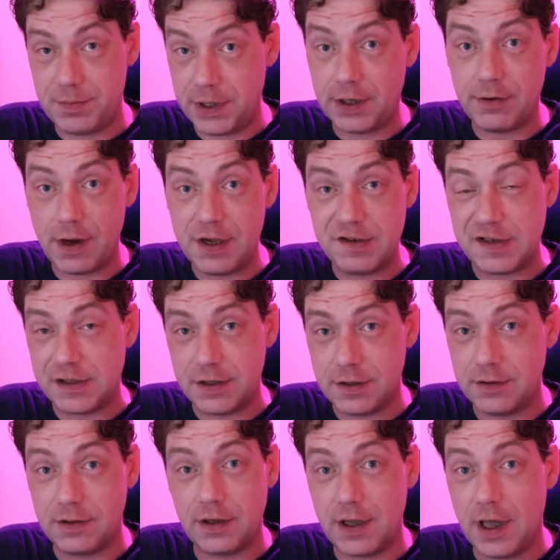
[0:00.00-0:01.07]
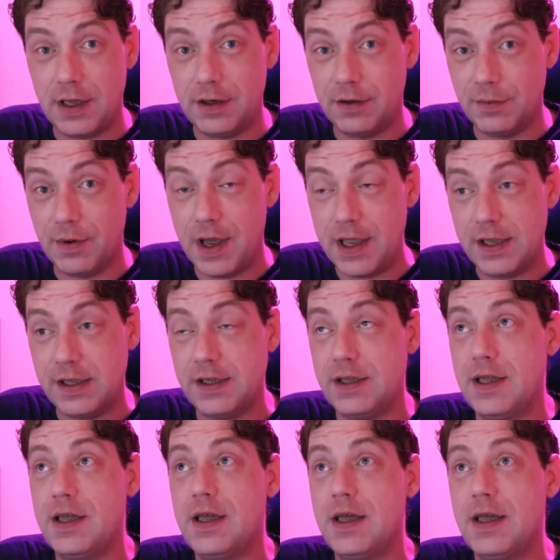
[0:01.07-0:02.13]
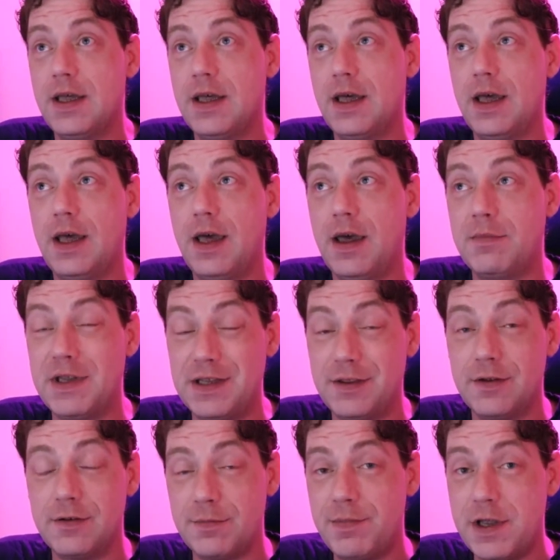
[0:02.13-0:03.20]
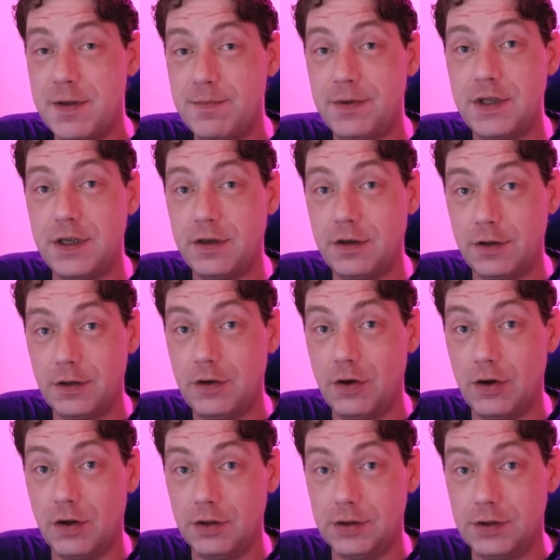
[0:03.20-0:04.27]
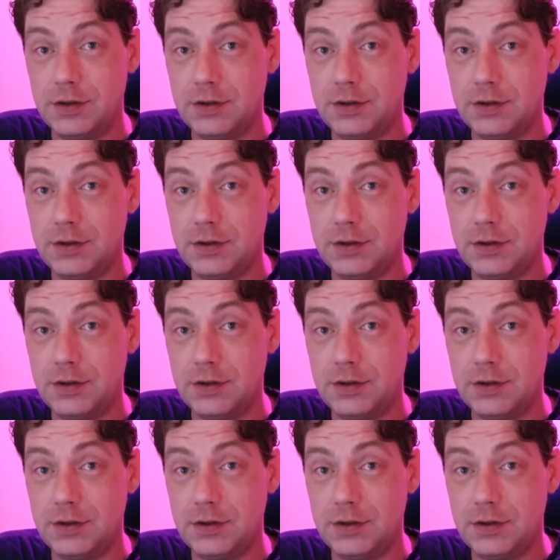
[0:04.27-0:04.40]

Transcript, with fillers: you crazy loon kind of way. I mean there are people you can call.